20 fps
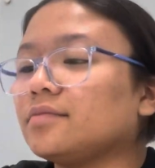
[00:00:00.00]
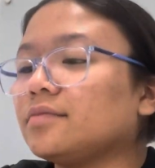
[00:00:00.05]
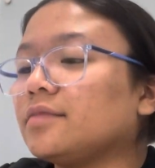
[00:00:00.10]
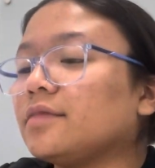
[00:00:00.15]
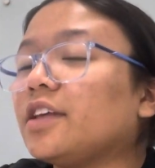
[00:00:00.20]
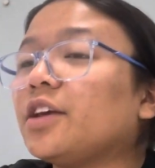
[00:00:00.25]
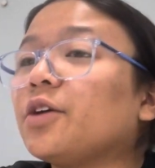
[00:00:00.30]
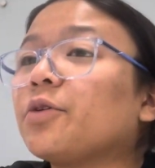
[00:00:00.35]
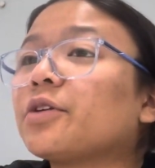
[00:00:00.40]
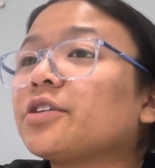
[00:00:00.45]

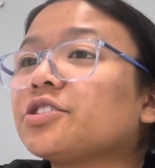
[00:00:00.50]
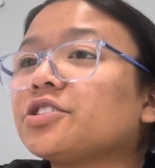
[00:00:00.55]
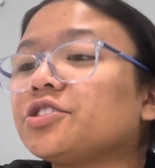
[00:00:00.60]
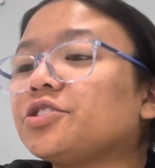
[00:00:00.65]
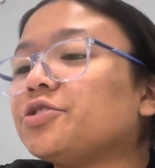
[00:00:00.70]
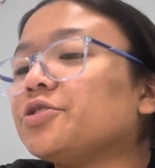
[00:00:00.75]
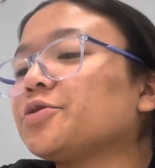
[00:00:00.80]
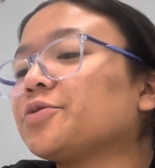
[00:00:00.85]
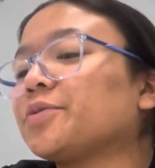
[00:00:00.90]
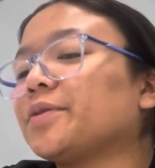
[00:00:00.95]
Do you want to just
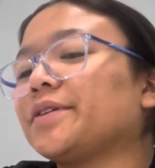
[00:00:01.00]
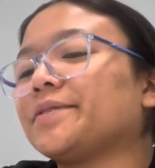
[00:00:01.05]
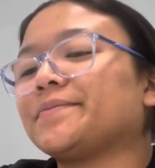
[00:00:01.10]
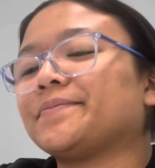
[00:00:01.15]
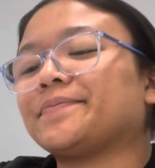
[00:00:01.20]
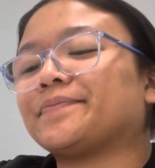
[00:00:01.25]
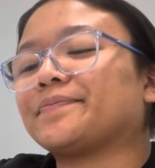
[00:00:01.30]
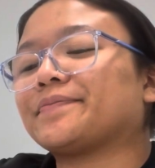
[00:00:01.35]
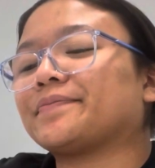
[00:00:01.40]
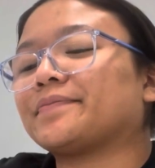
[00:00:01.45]
choose one?
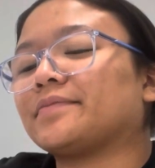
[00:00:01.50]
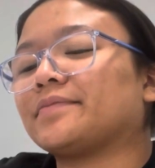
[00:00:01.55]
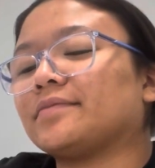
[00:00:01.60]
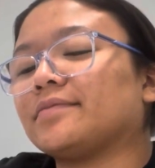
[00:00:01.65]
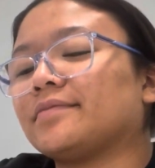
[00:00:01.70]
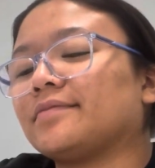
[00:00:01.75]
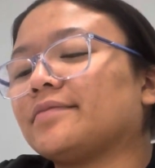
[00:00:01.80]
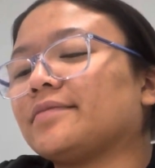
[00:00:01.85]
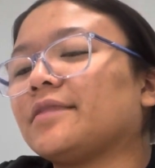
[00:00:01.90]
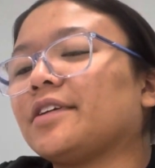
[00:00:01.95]

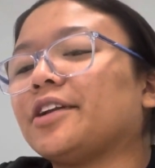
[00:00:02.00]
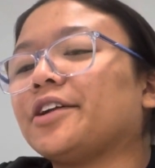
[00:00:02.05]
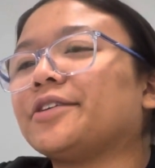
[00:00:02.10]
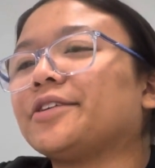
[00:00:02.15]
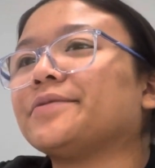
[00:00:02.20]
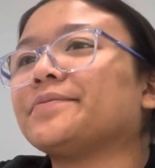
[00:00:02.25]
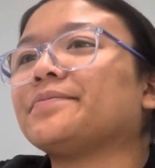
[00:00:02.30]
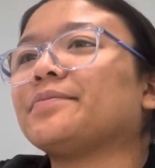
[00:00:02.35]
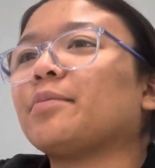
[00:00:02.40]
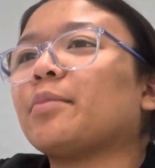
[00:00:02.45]
You
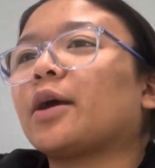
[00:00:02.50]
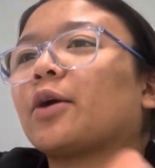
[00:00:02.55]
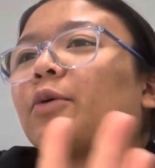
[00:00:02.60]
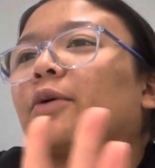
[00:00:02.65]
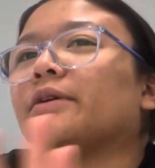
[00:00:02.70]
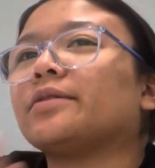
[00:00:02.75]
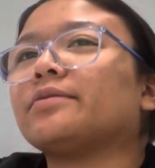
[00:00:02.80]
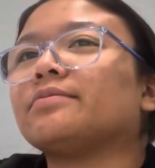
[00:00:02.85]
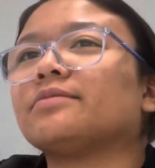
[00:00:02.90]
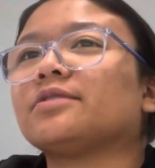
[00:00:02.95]
know, pick
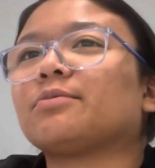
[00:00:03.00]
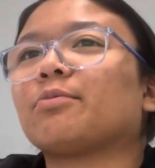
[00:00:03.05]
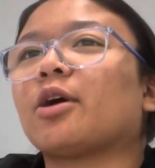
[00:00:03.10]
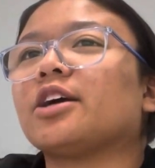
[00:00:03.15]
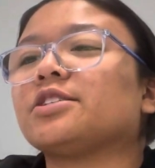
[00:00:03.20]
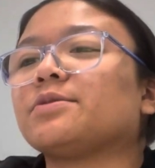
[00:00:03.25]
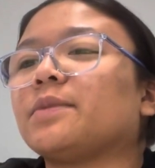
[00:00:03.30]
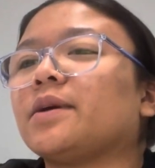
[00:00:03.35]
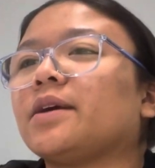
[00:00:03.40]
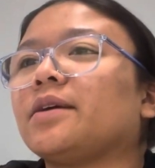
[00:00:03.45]
one,
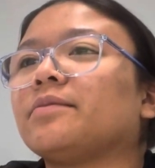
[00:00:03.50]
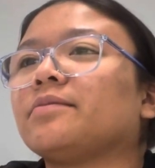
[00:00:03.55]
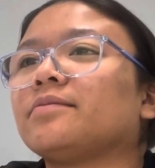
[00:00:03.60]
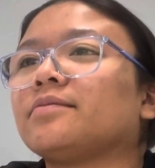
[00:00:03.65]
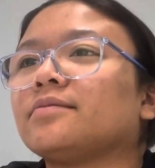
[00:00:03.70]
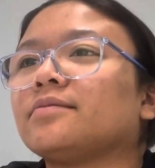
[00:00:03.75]
surprise me.